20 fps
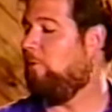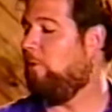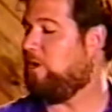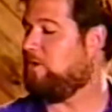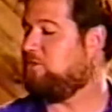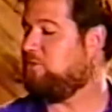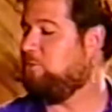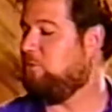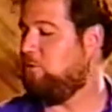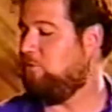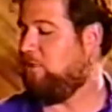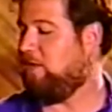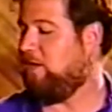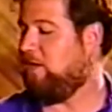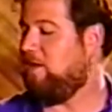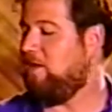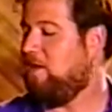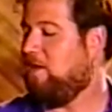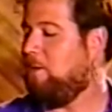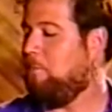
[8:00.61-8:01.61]
Brooks
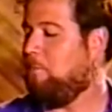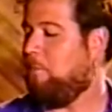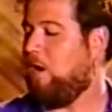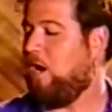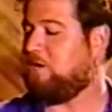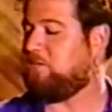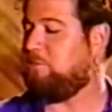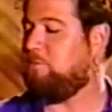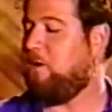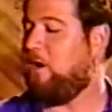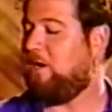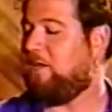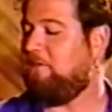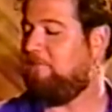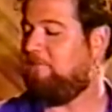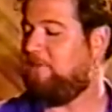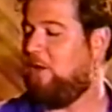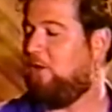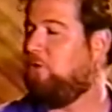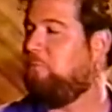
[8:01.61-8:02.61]
movie marked
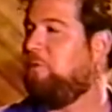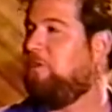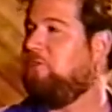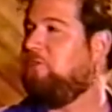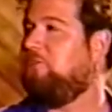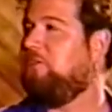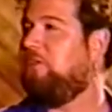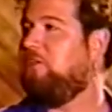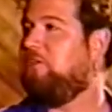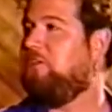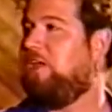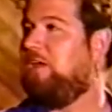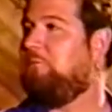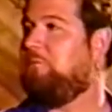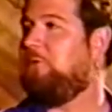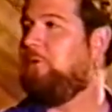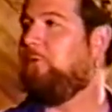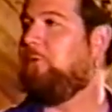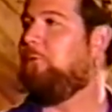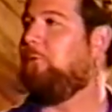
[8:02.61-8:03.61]
Marty Feldman's
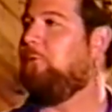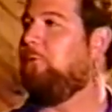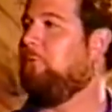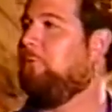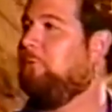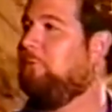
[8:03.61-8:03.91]
debut?